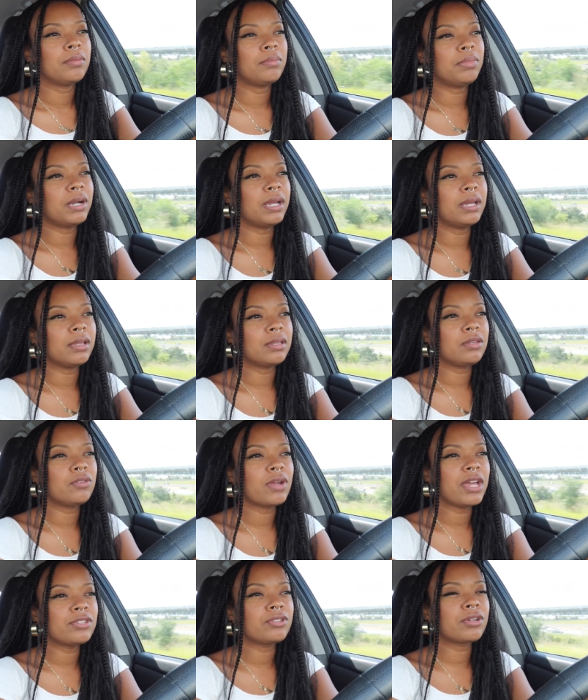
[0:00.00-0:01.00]
But you
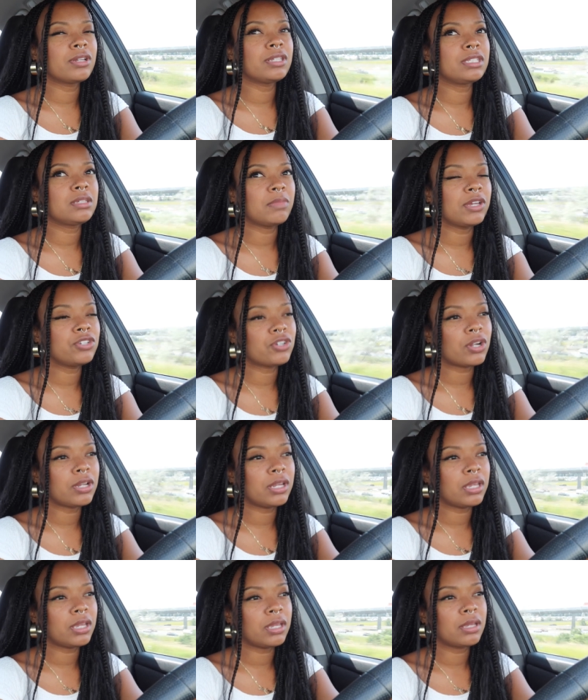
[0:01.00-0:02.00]
guys are going to see my
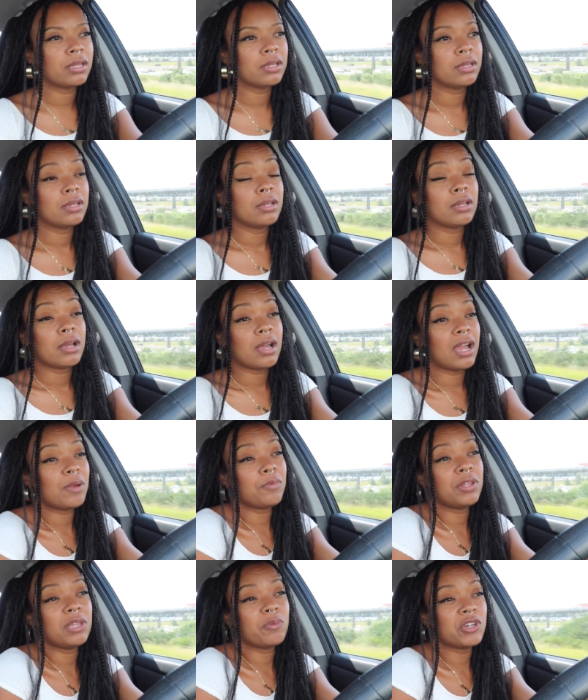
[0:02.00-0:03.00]
journey. I
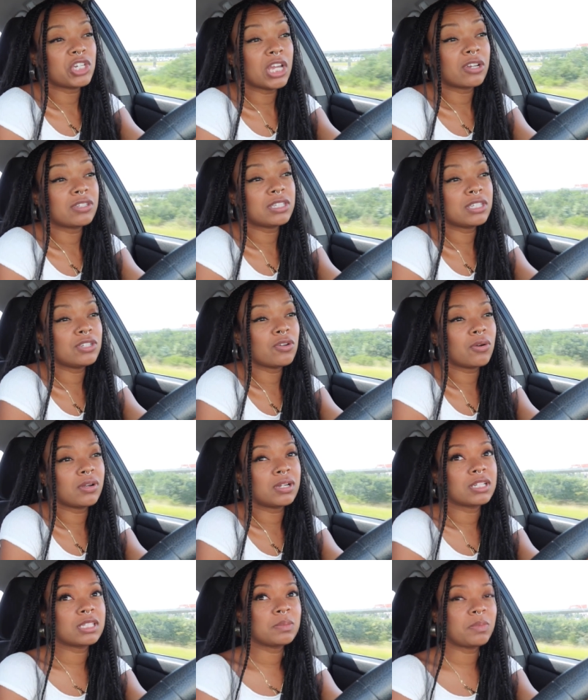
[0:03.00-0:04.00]
really wish I could see
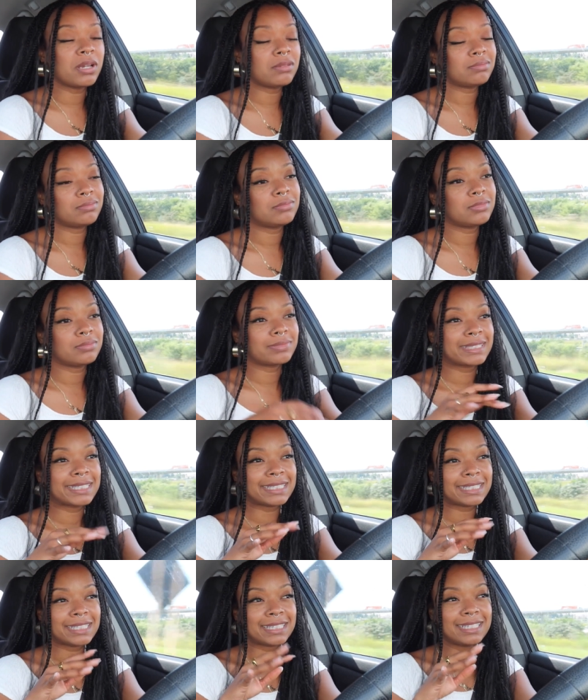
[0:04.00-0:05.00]
yours, but
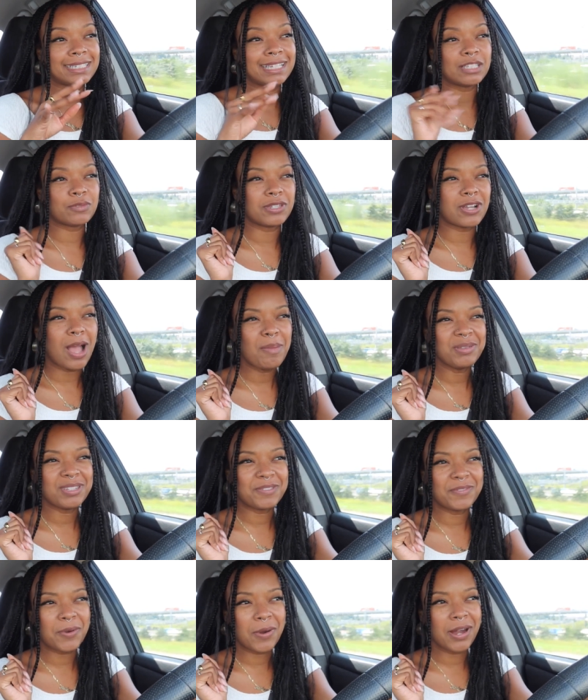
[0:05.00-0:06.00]
that's what the comments
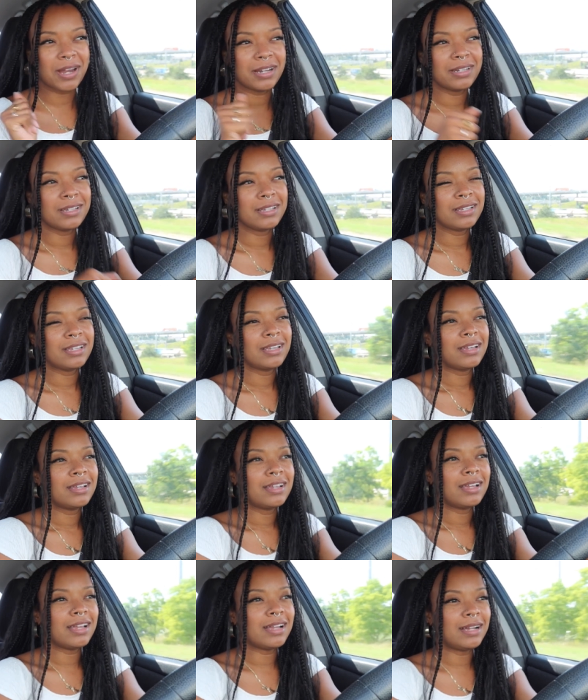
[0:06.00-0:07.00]
are for.
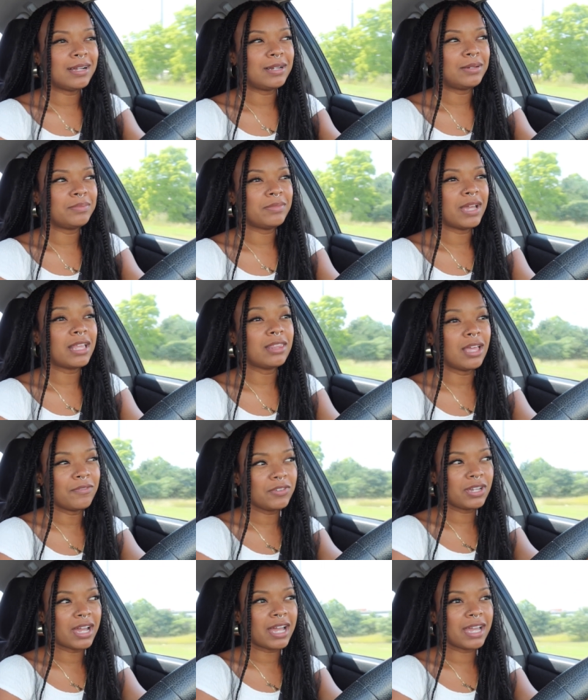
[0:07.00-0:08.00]
Um, I
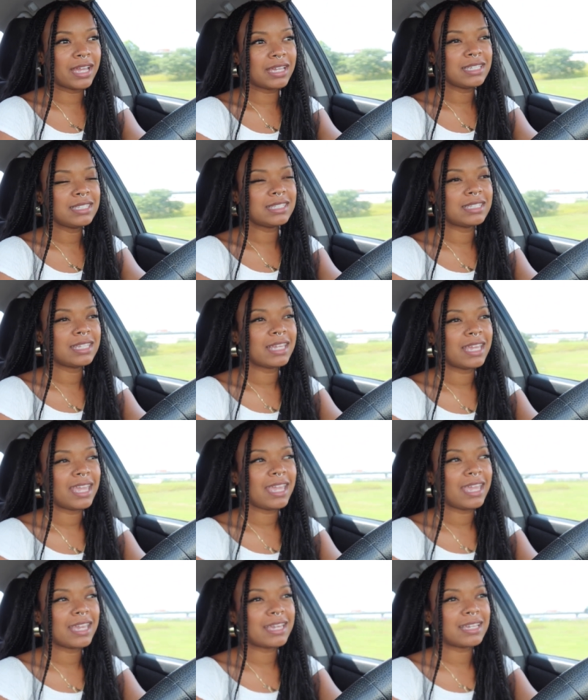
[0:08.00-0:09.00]
love you guys,
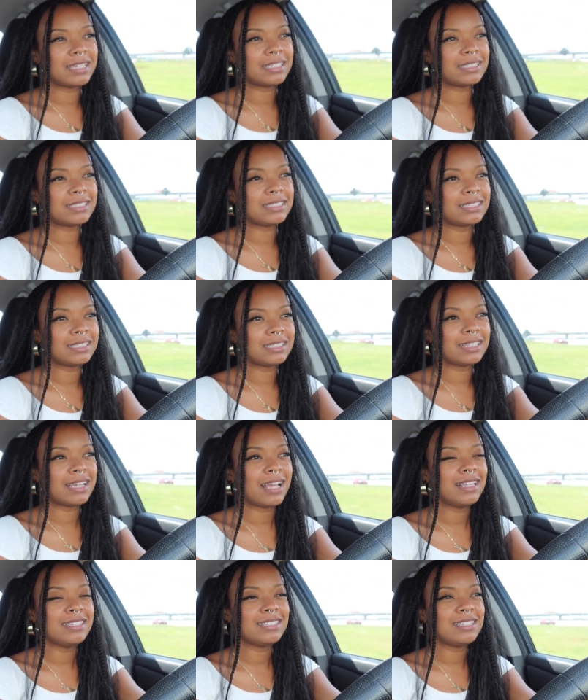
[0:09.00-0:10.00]
and
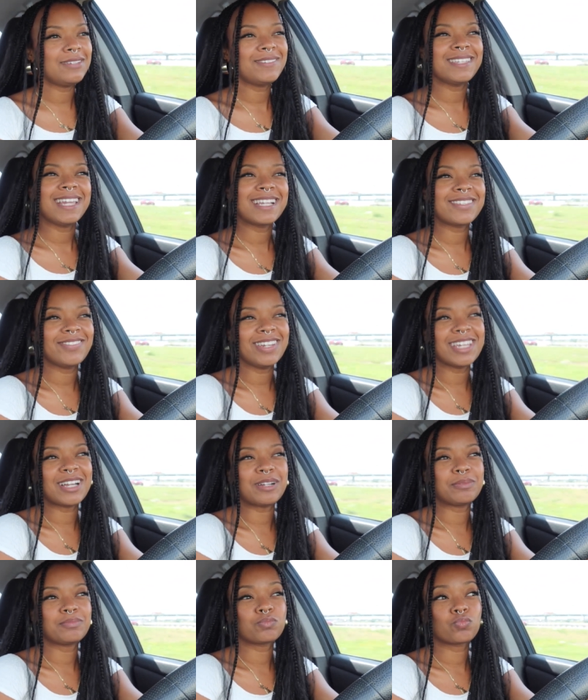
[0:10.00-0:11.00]
I'll see you in the next
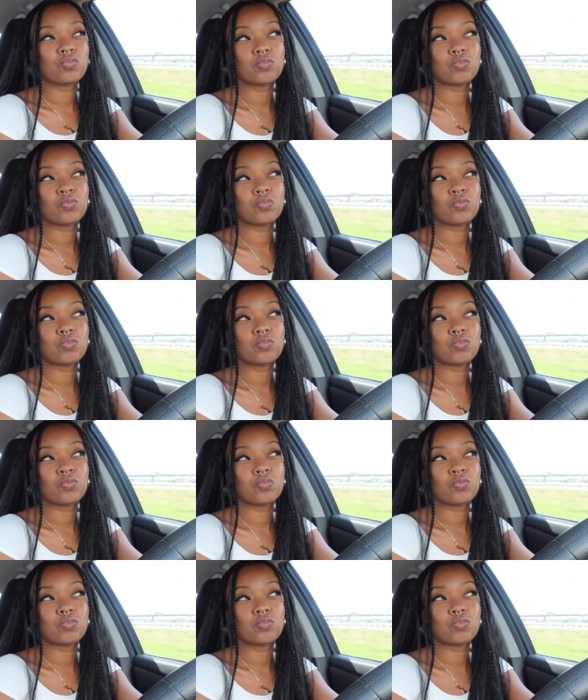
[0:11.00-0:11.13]
video.